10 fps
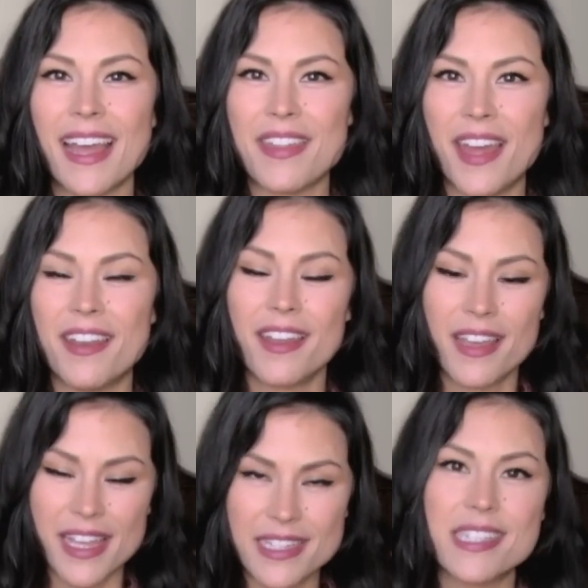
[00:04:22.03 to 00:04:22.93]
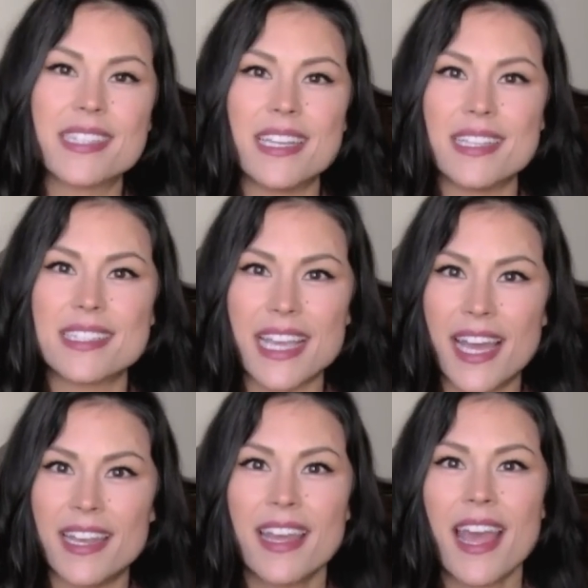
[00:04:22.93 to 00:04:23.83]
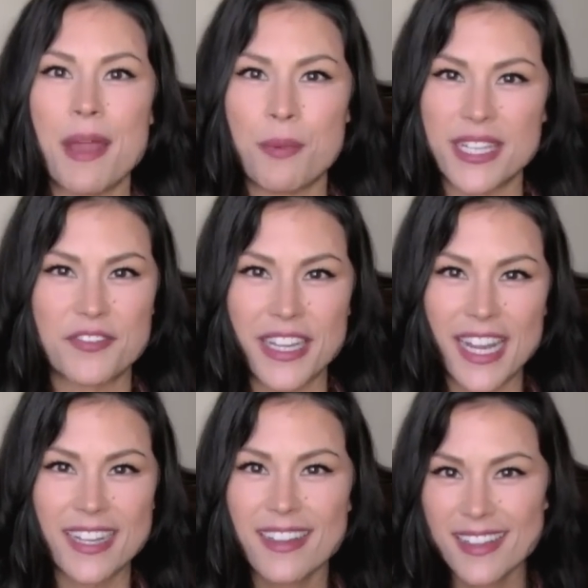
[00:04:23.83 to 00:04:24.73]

and then easy skin to skin and breastfeeding.